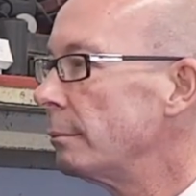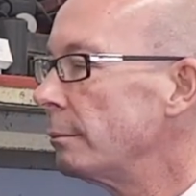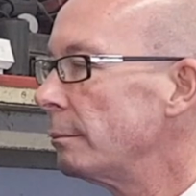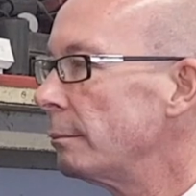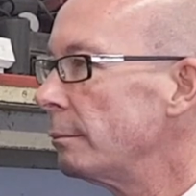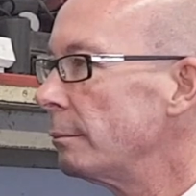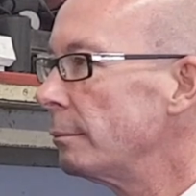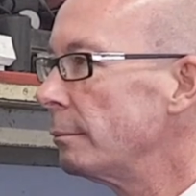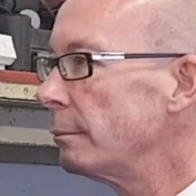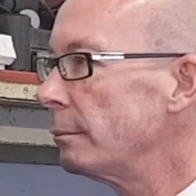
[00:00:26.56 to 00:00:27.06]

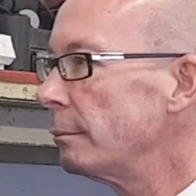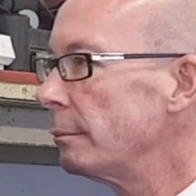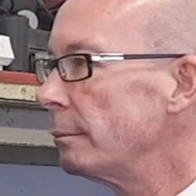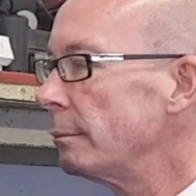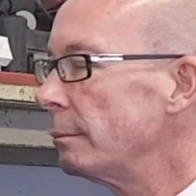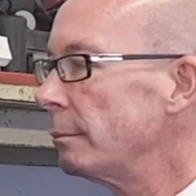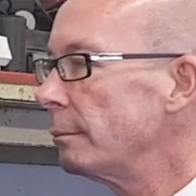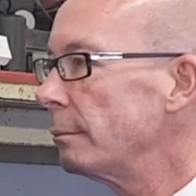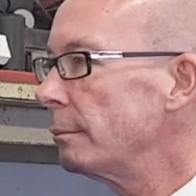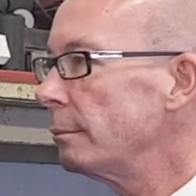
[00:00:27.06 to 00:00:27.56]

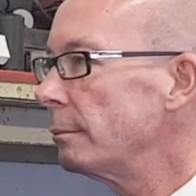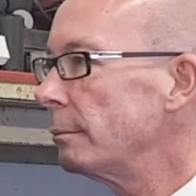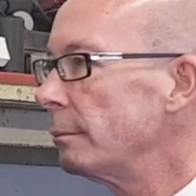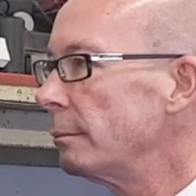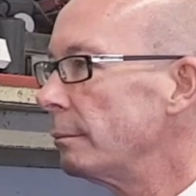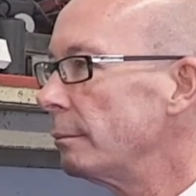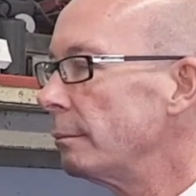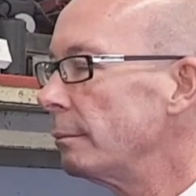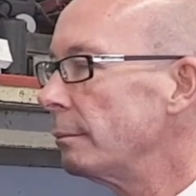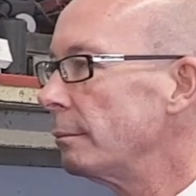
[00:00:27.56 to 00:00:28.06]

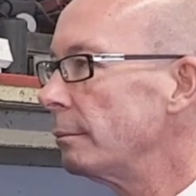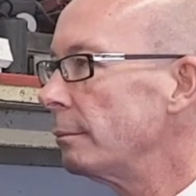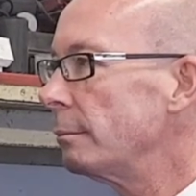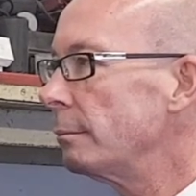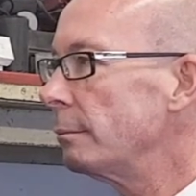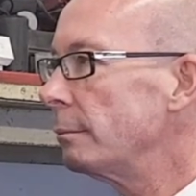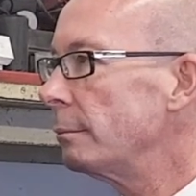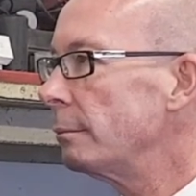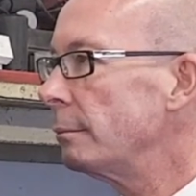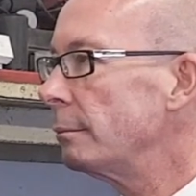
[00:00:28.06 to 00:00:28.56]

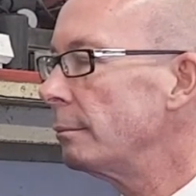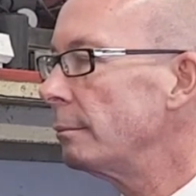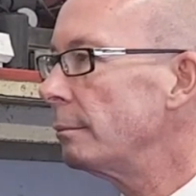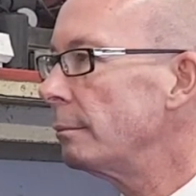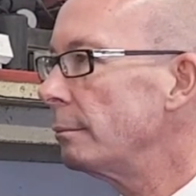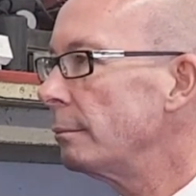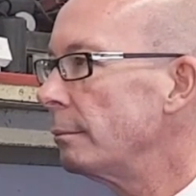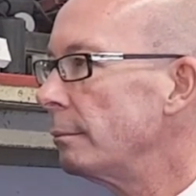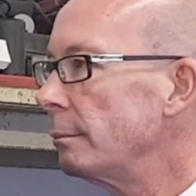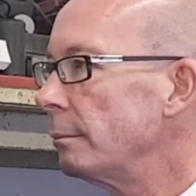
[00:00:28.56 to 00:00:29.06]

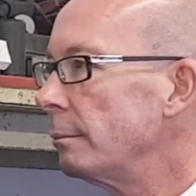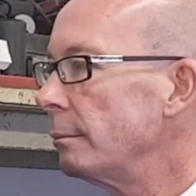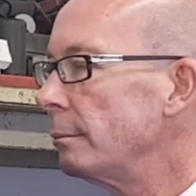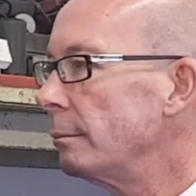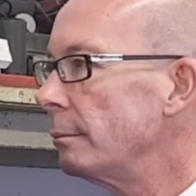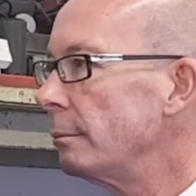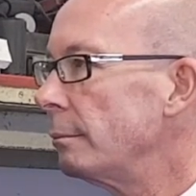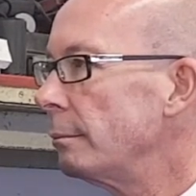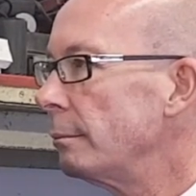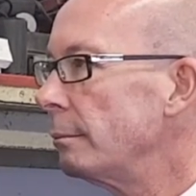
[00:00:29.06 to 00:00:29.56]

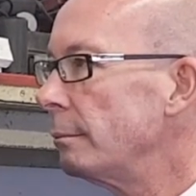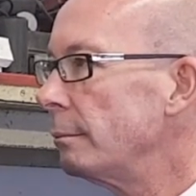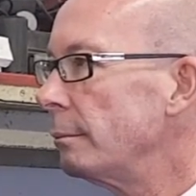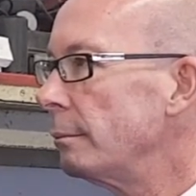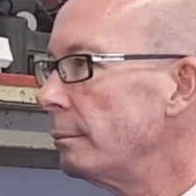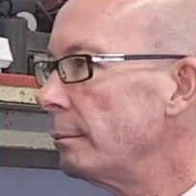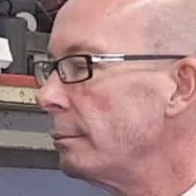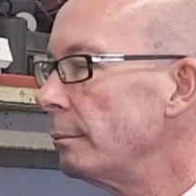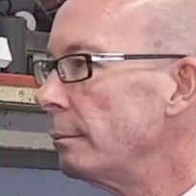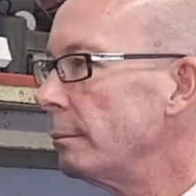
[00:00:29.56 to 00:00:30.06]

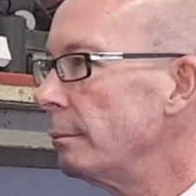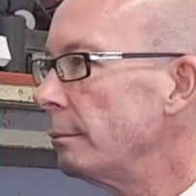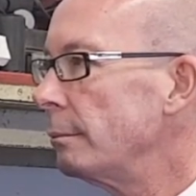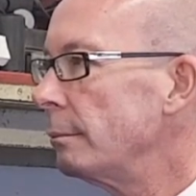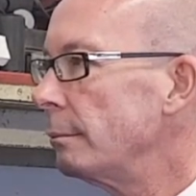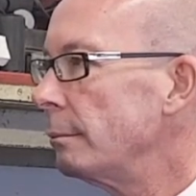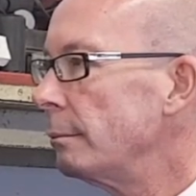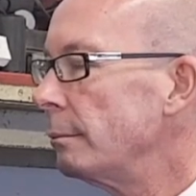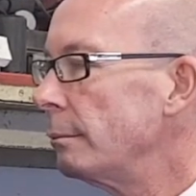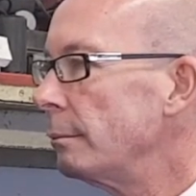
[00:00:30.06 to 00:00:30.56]

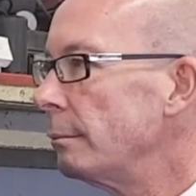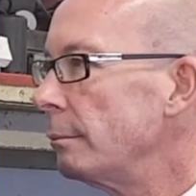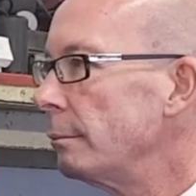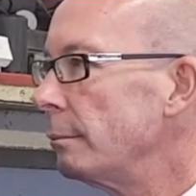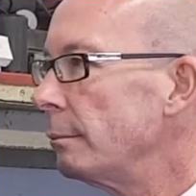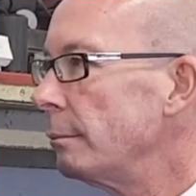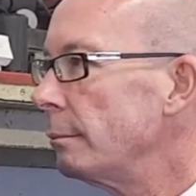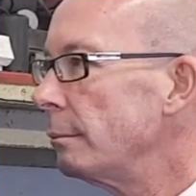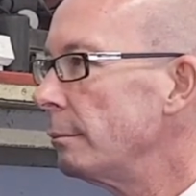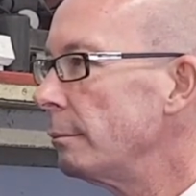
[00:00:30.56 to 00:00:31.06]

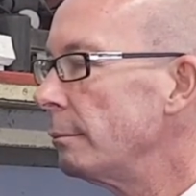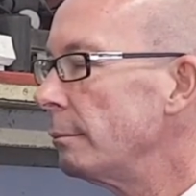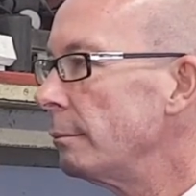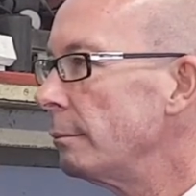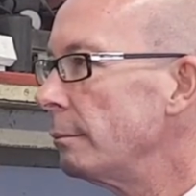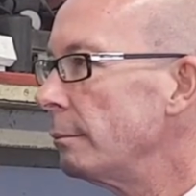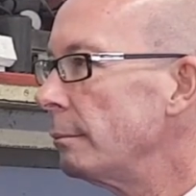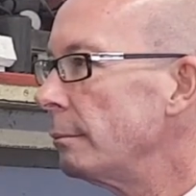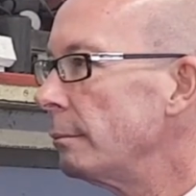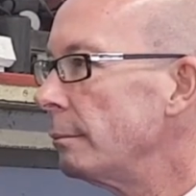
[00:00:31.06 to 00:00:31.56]

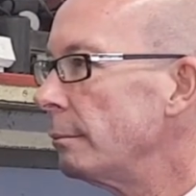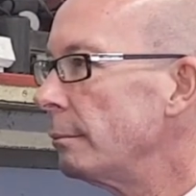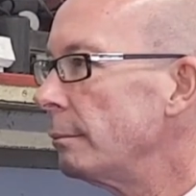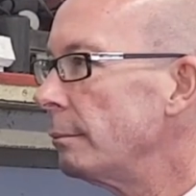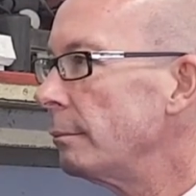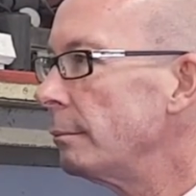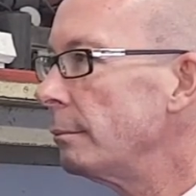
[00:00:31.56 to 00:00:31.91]
(silent)